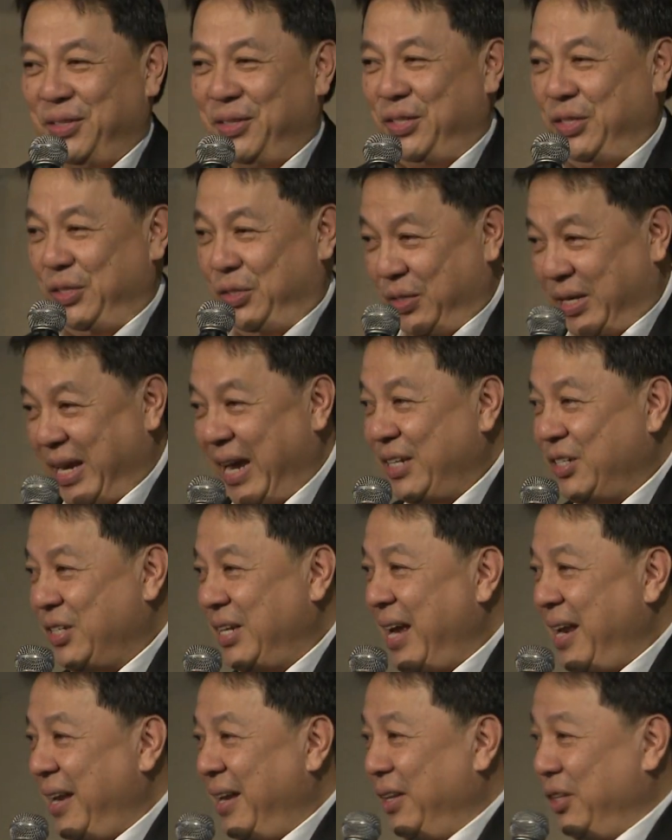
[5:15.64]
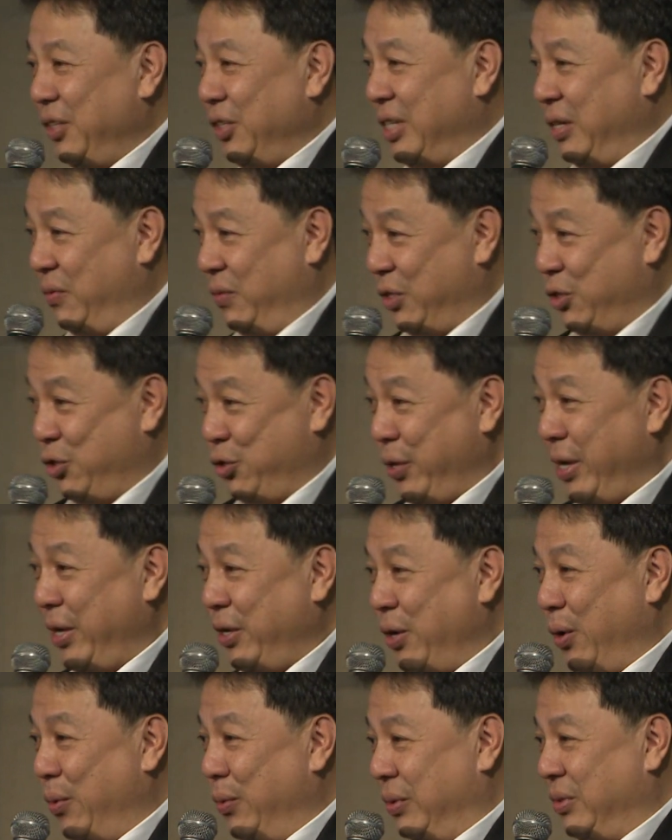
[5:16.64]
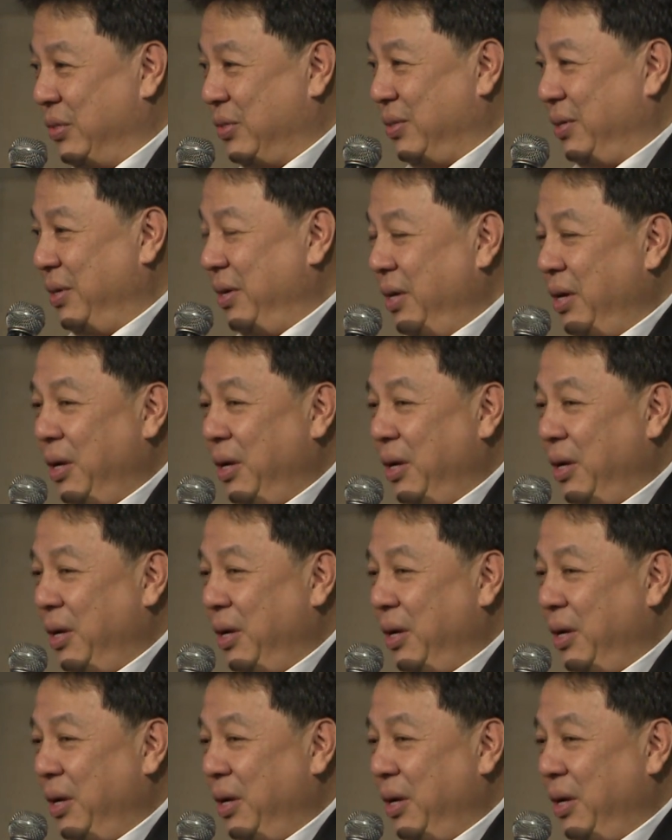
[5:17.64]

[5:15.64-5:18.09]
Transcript: Did you catch that? There were three don'ts.